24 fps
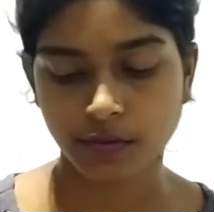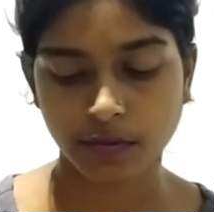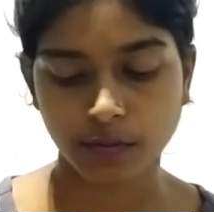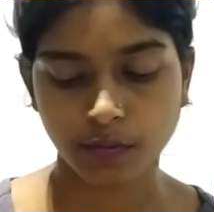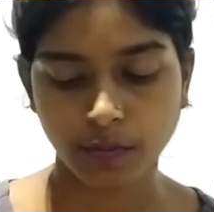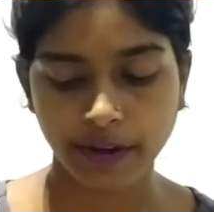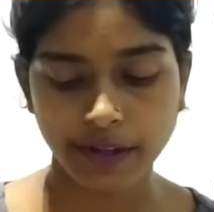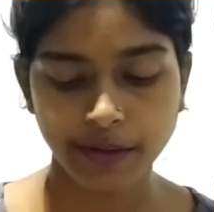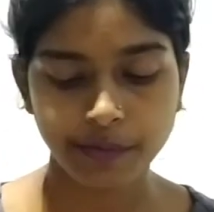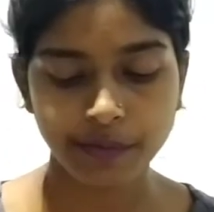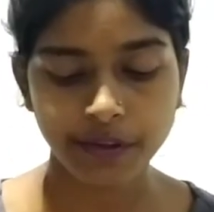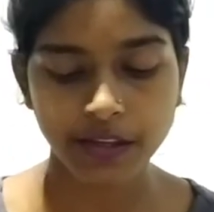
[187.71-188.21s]

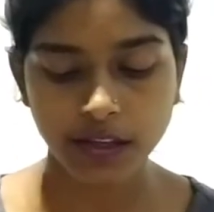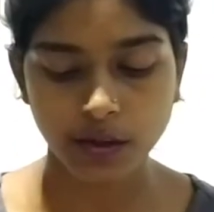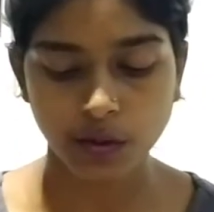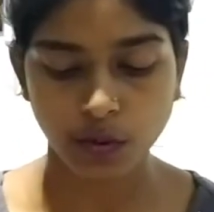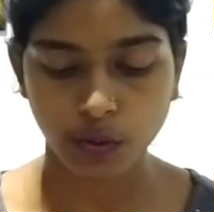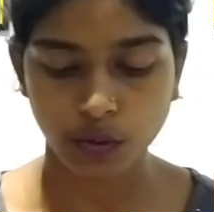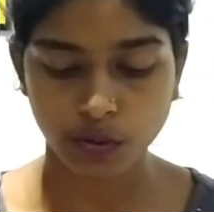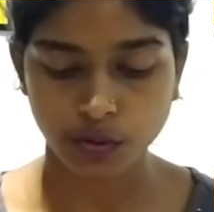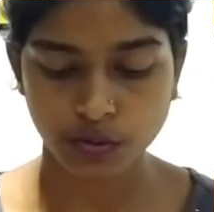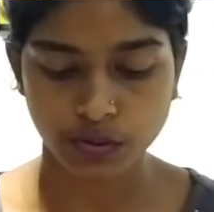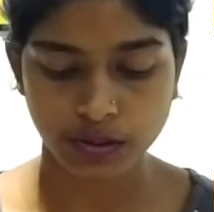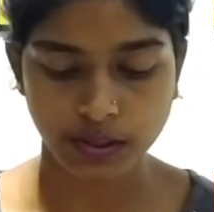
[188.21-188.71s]
when we
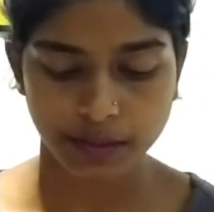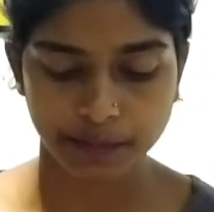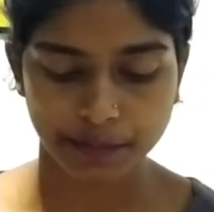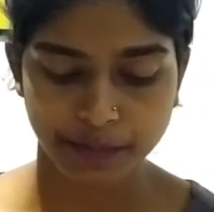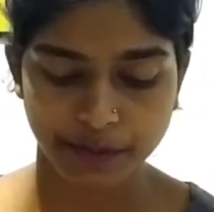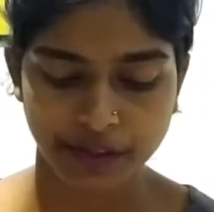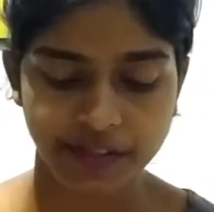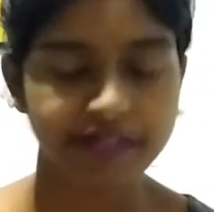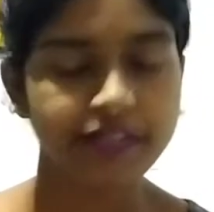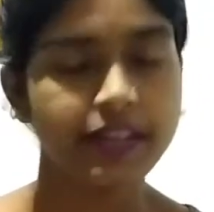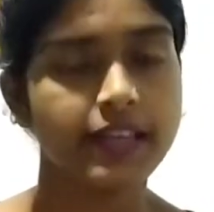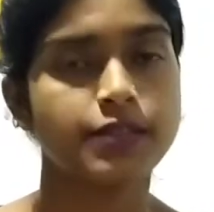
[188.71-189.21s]
go to the
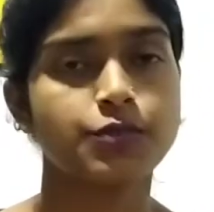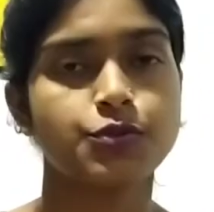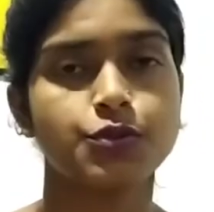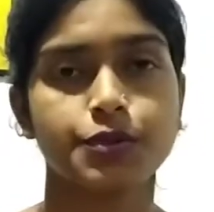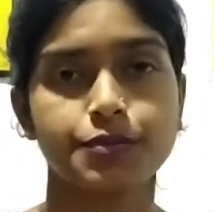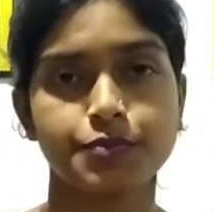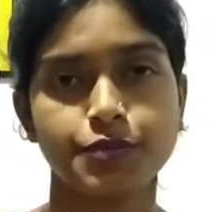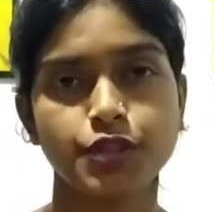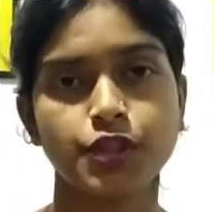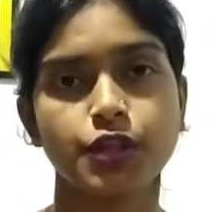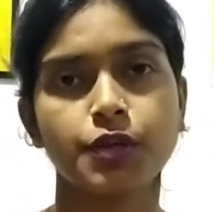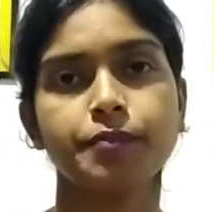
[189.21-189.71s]
brief
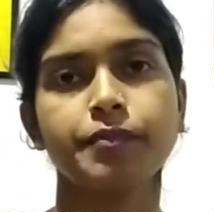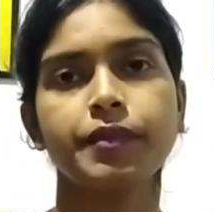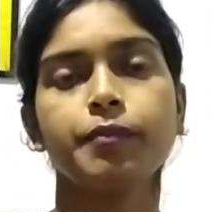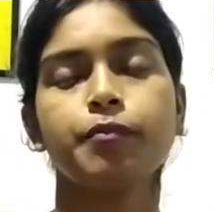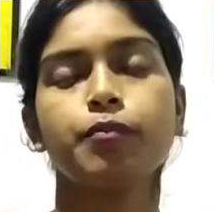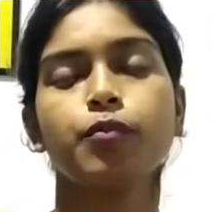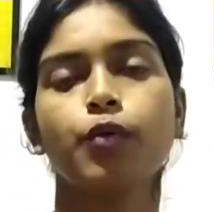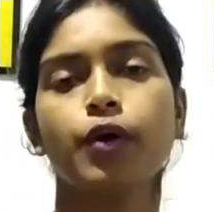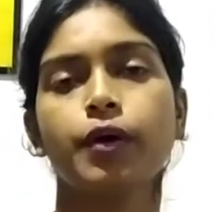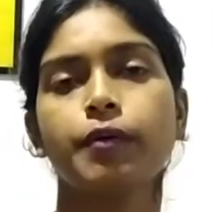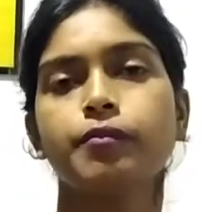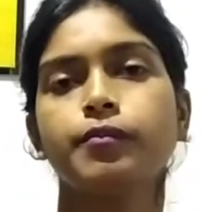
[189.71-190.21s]
description of the
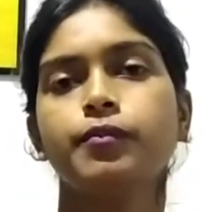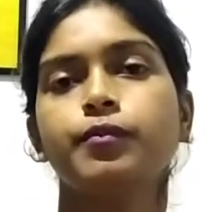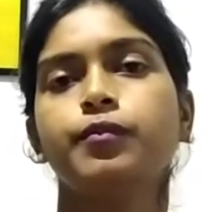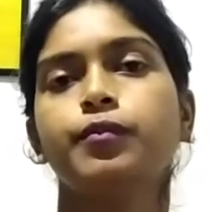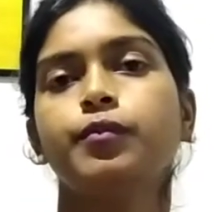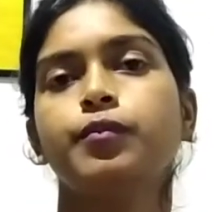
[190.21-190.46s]
poem